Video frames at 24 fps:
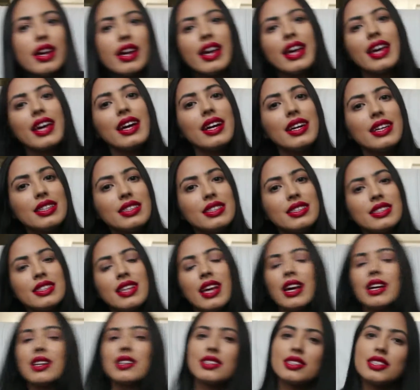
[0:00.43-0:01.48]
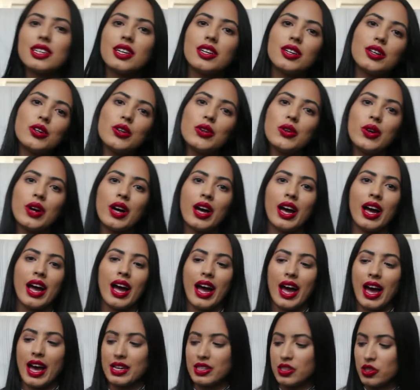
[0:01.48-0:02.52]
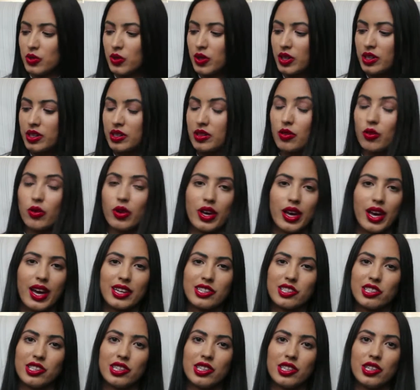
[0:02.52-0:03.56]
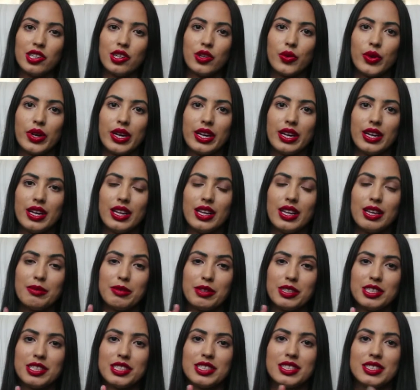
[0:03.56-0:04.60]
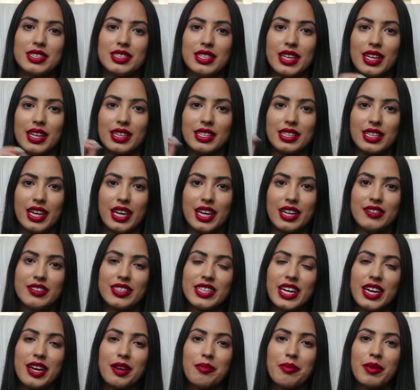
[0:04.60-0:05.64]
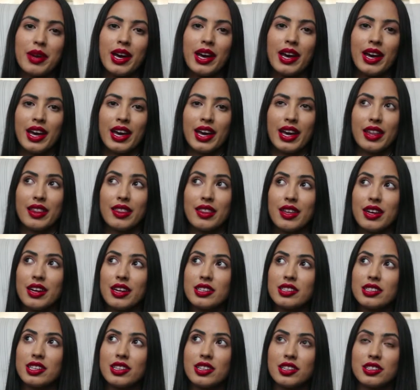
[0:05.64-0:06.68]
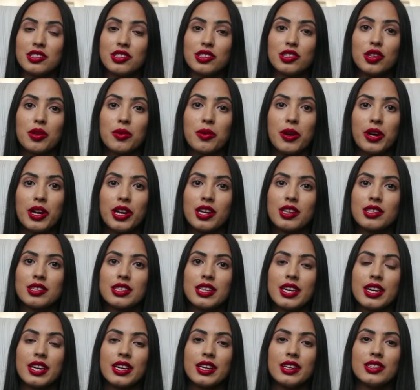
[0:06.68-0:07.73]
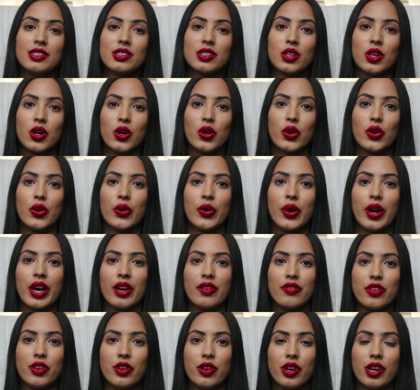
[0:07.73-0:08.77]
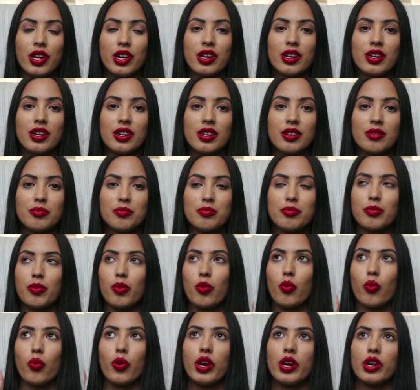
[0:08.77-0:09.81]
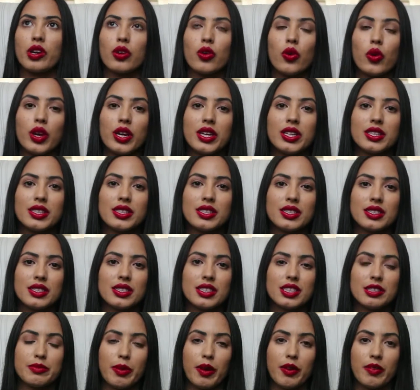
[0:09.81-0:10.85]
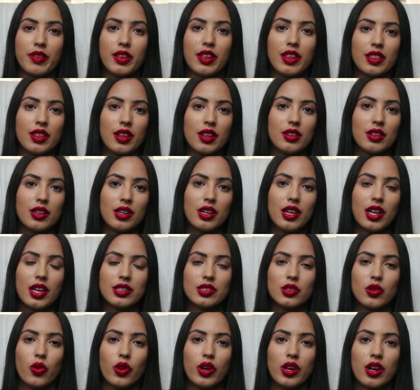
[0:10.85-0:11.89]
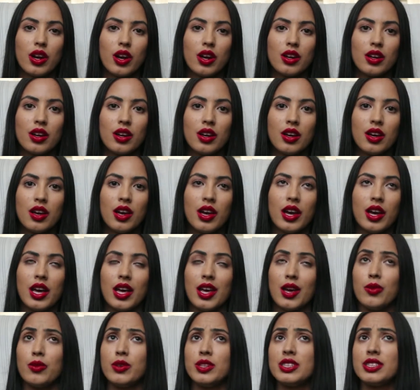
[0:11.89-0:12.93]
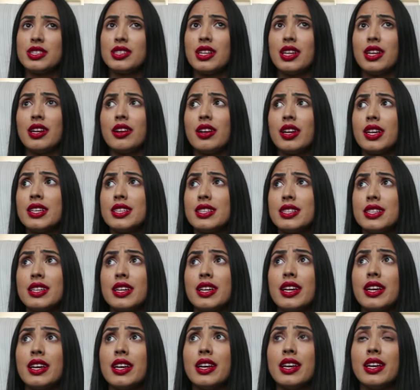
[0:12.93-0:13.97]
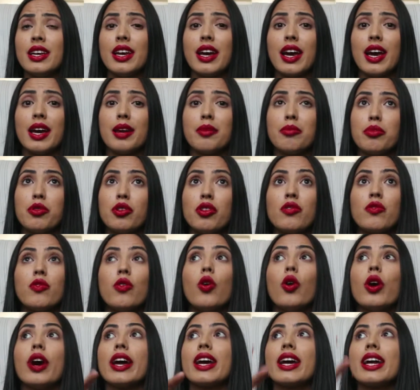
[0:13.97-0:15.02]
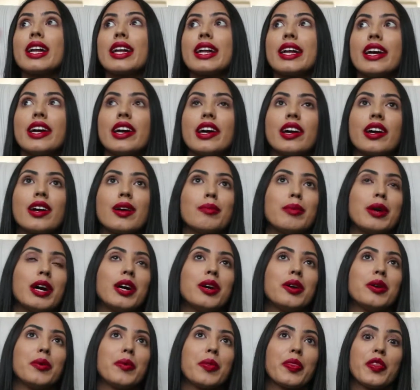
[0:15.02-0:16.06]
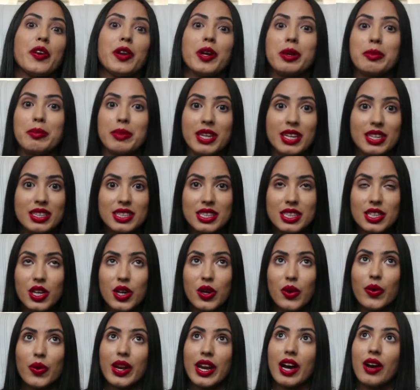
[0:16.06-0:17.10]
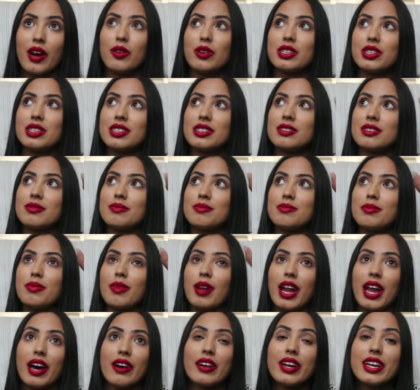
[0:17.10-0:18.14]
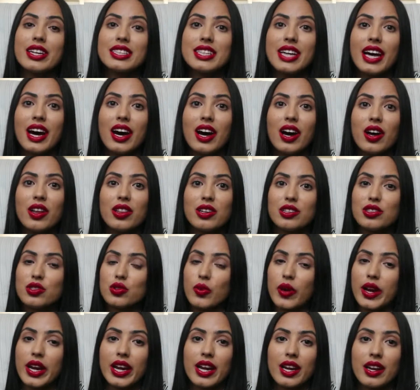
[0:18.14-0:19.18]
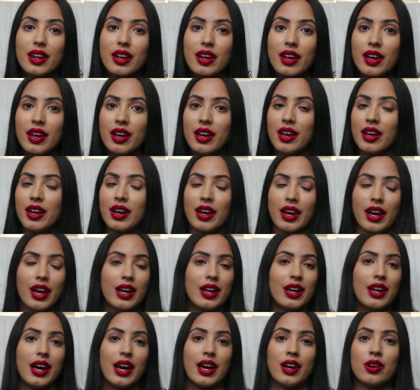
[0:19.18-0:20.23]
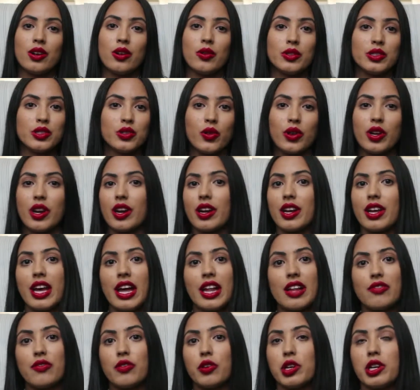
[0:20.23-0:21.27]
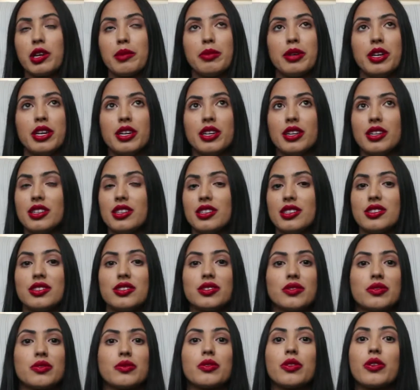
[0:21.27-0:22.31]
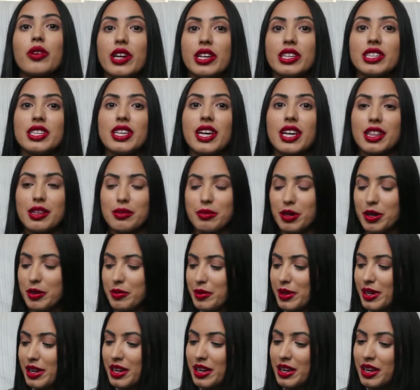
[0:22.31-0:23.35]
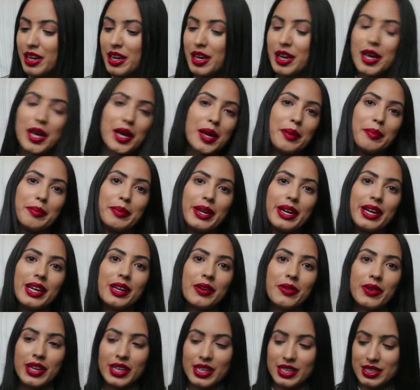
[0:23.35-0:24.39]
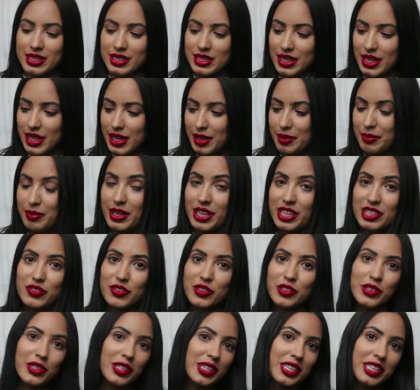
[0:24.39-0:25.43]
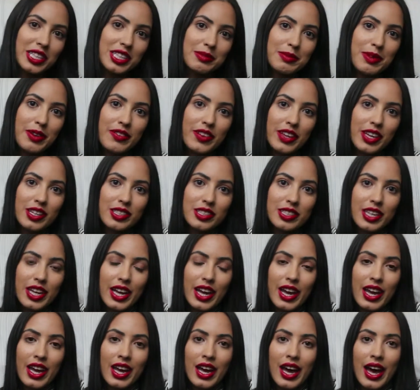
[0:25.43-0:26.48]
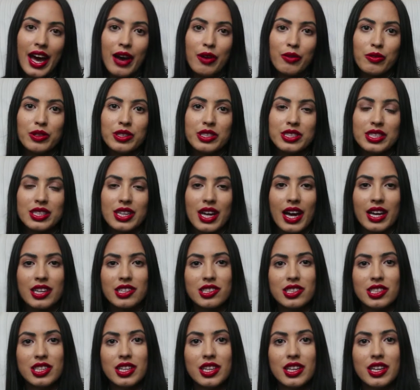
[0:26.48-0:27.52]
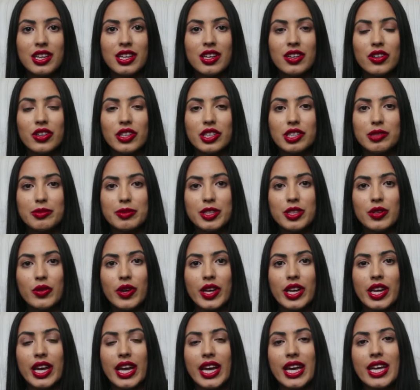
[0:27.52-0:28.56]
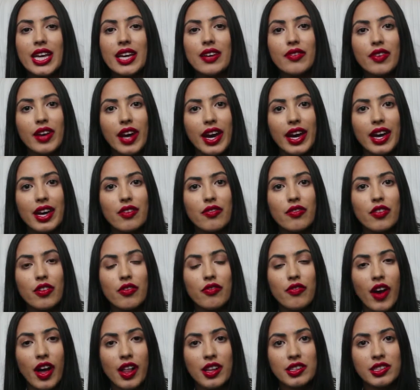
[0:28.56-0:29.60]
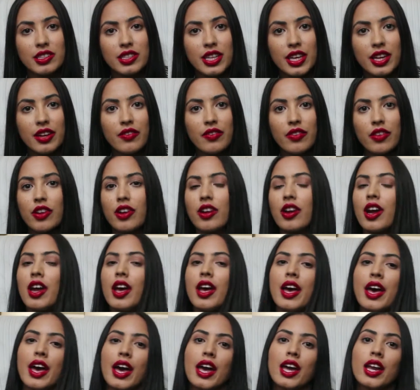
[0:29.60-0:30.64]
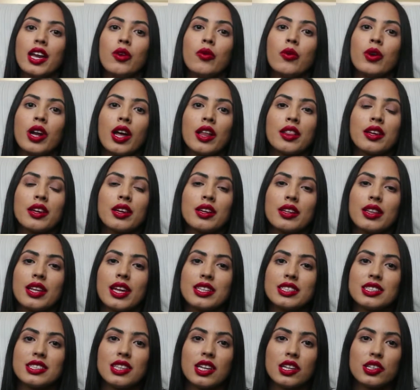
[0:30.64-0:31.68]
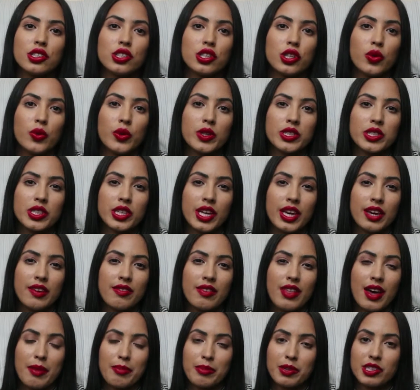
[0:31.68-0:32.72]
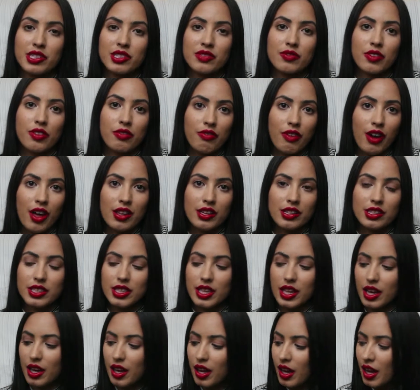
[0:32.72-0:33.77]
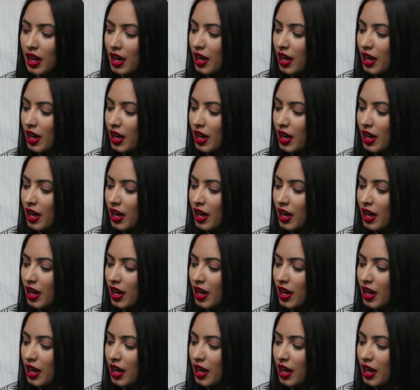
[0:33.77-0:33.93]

Hey guys! So I just wanted to, wait actually you know what let me just say this ahead of time there's a thunderstorm going outside so if you hear weird noise it's probably the thunder that's going on it was literally sunny and beautiful and clear about 30 minutes ago and now it's cloudy as hell and there's rain and I don't know what's going on in California but it's crazy at the moment but anyways, um, thanks for tuning into my video today. I was actually going to be doing a gift guide for Father's Day for anyone out there that's not sure what to give that person for Father's Day.